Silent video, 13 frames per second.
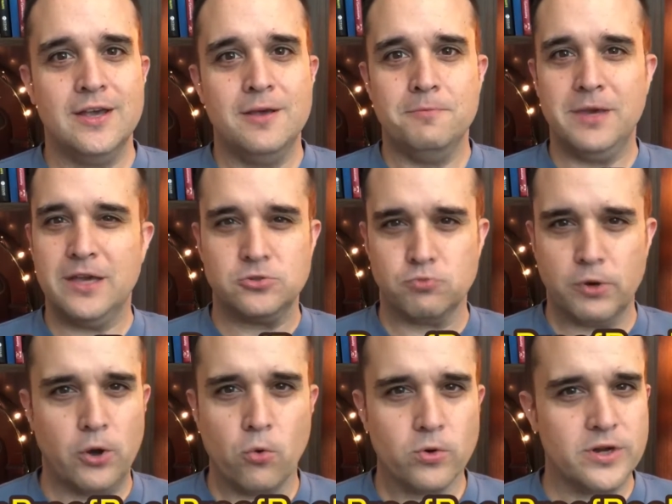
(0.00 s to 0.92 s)
because
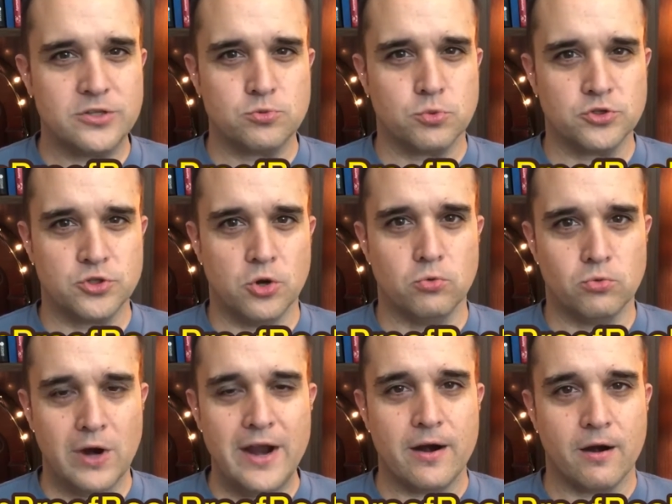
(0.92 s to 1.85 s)
recordings were so
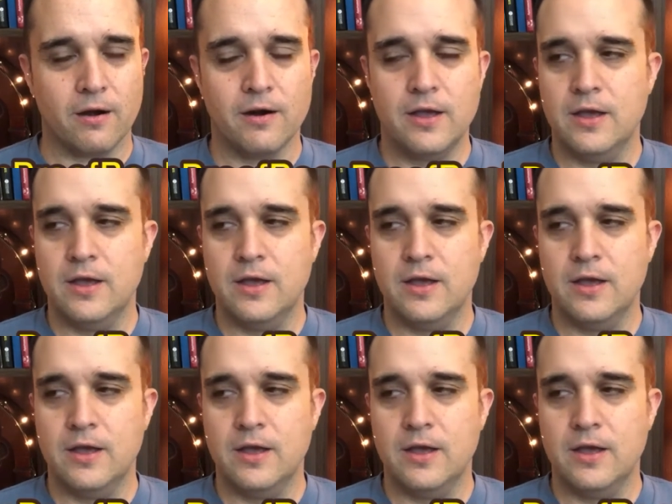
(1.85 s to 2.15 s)
rare.